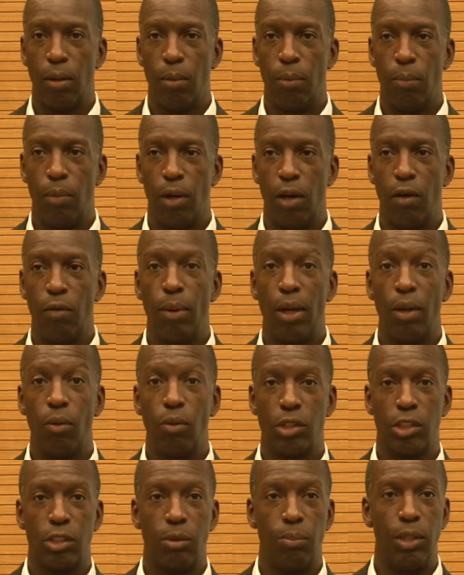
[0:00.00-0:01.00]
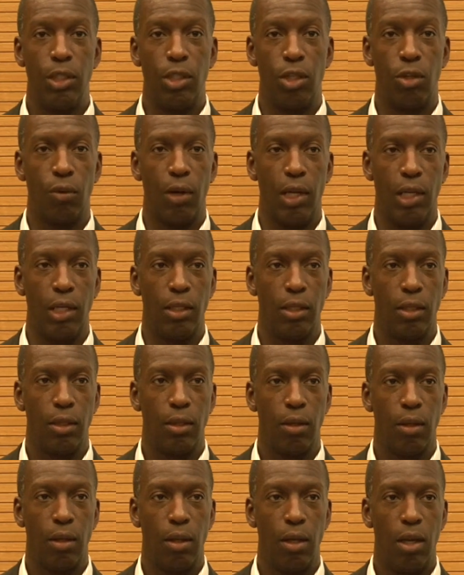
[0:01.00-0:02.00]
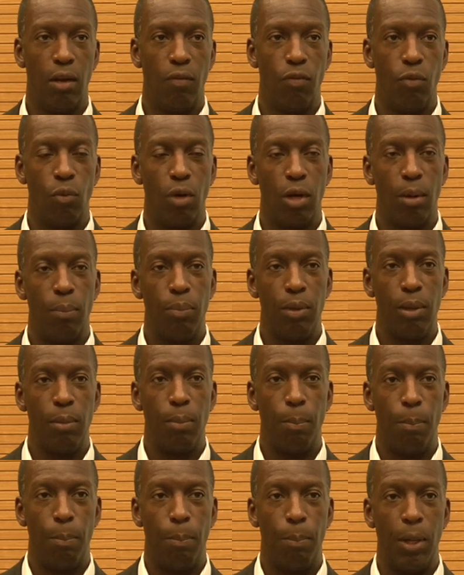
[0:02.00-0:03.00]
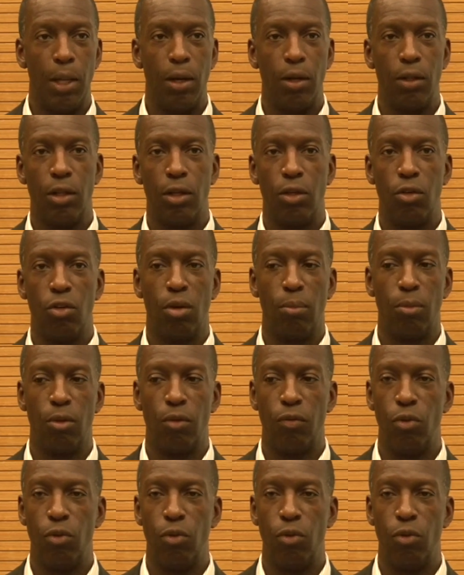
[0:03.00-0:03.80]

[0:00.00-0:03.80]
But everybody wants to be great. If you want to be better than normal,